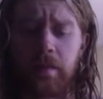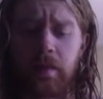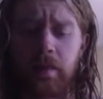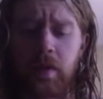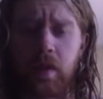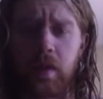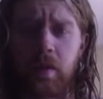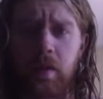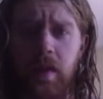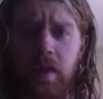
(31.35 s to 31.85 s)

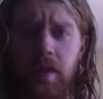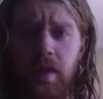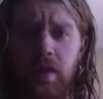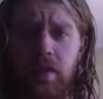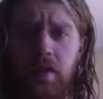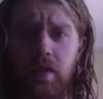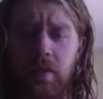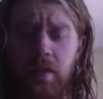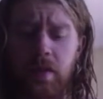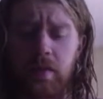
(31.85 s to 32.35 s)
go back to
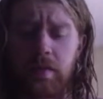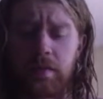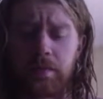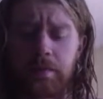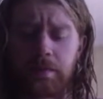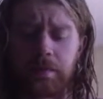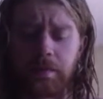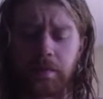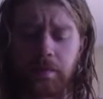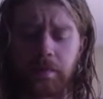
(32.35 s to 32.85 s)
normal.
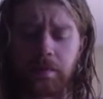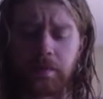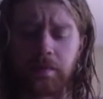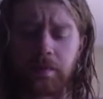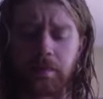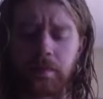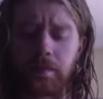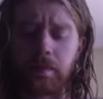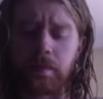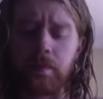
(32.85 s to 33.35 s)

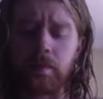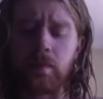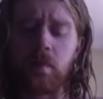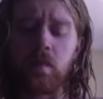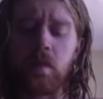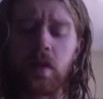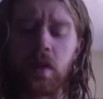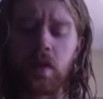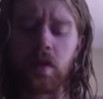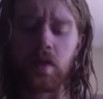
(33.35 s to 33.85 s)

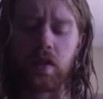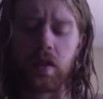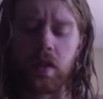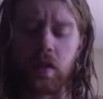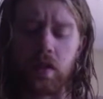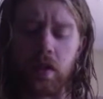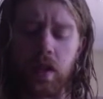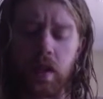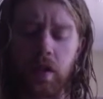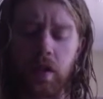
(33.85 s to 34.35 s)
So,